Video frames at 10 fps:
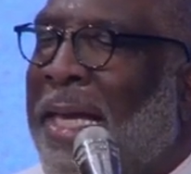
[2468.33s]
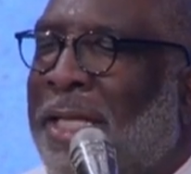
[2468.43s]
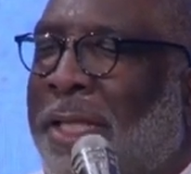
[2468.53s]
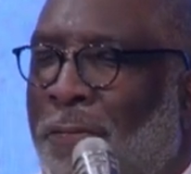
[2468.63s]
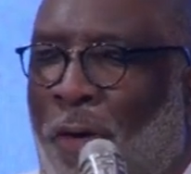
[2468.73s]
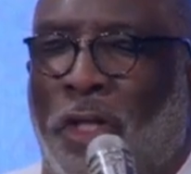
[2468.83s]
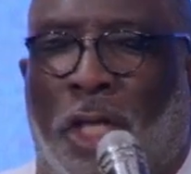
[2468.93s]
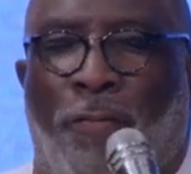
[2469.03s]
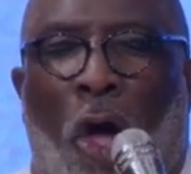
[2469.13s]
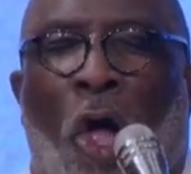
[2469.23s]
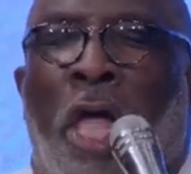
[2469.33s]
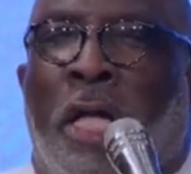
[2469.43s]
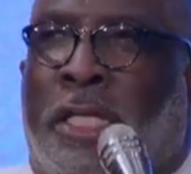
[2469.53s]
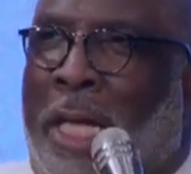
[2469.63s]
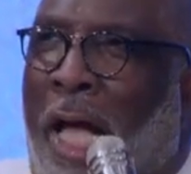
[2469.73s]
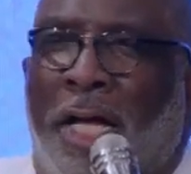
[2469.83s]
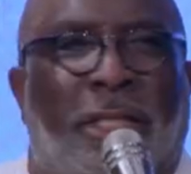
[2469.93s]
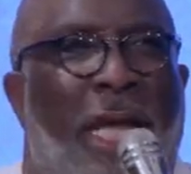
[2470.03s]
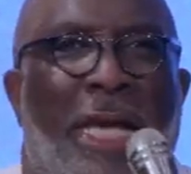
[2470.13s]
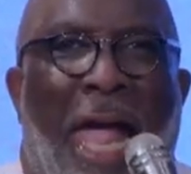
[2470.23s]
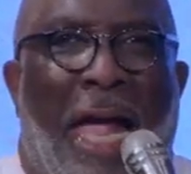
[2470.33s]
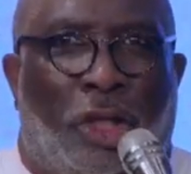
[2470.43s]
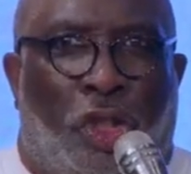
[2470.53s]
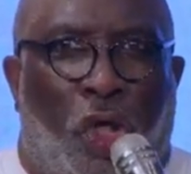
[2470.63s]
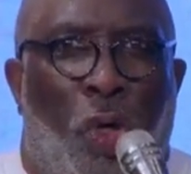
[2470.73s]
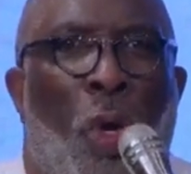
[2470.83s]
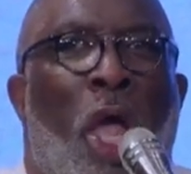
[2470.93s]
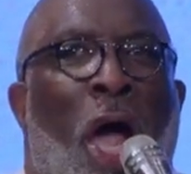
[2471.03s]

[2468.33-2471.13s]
Listen, first of all, tongues in Acts 2